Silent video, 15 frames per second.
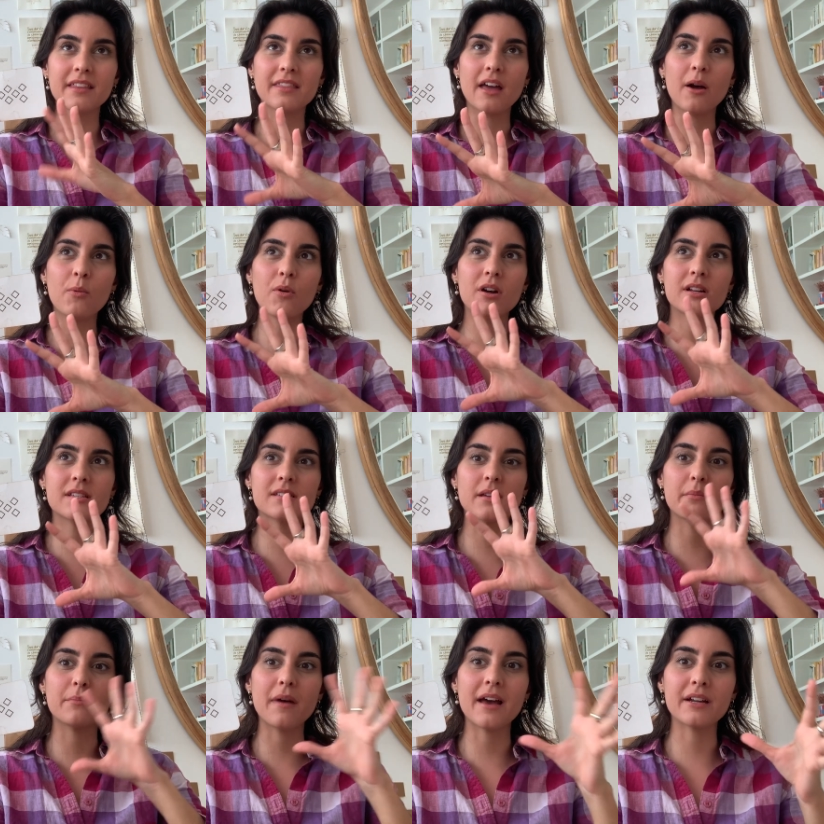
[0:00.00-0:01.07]
that was a
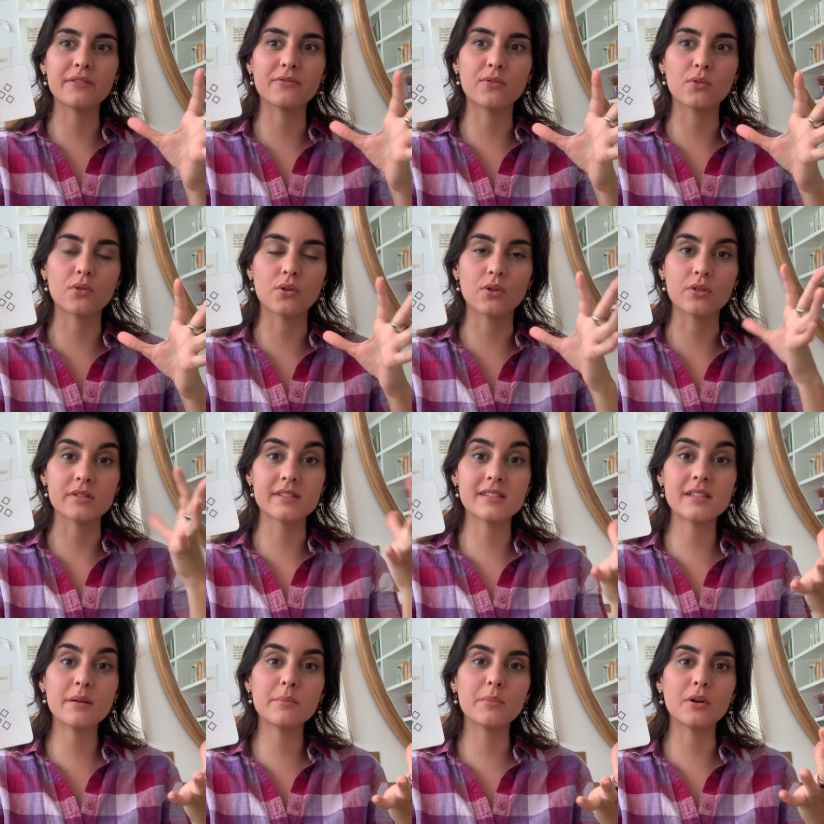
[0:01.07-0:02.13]
metaphor or a
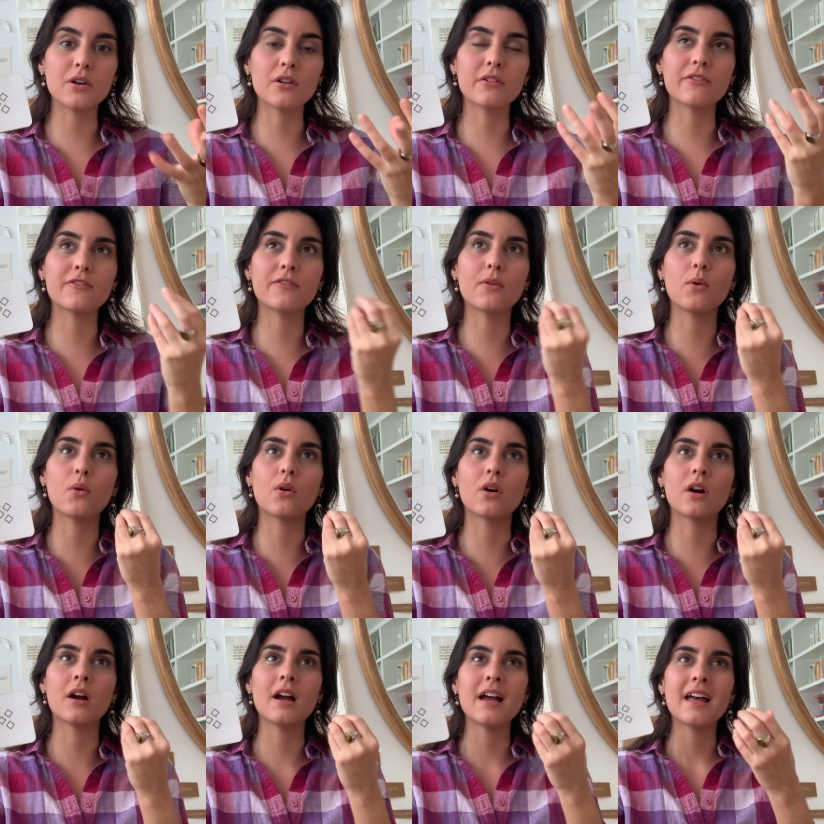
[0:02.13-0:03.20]
symbol
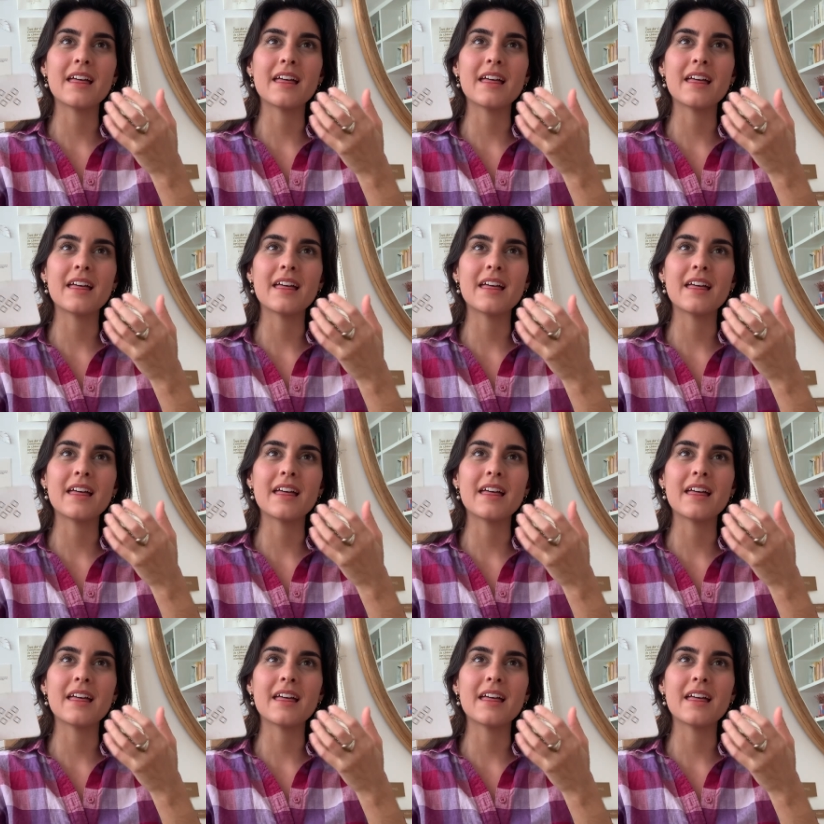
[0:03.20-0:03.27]
for